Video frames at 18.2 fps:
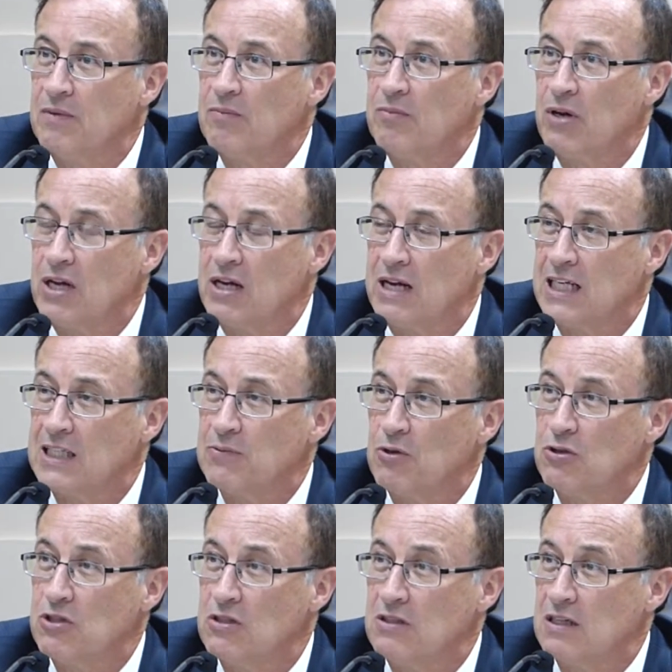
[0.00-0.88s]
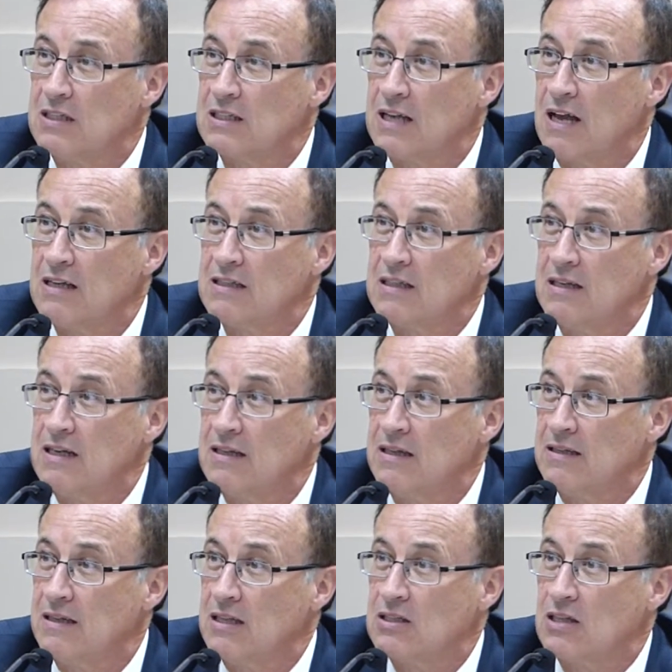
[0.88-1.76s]
but you're not supposed to discuss
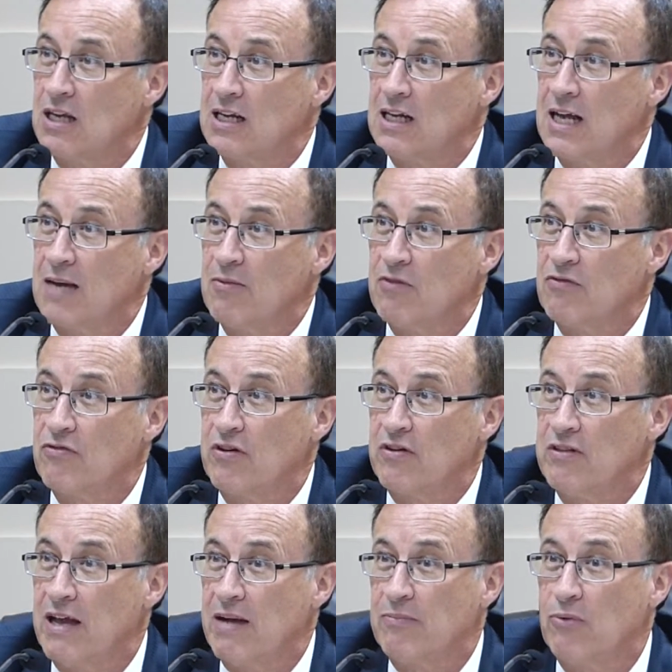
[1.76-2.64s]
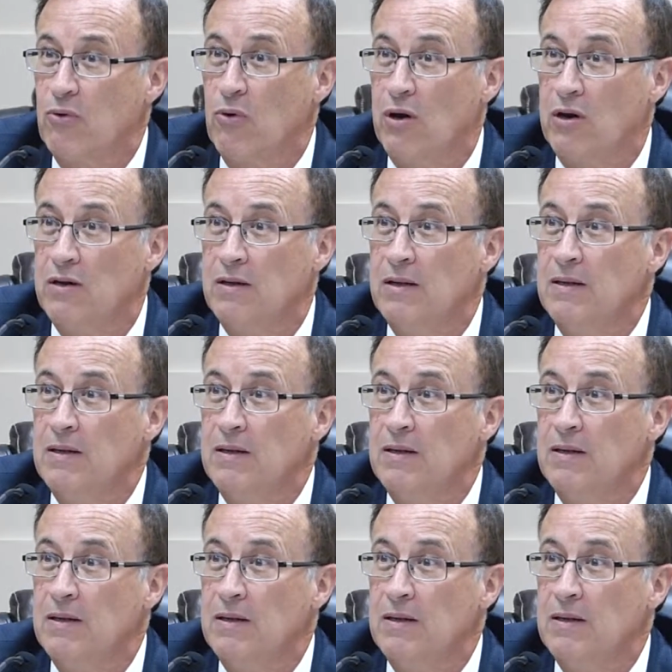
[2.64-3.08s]
anything that's going to come in front of that board.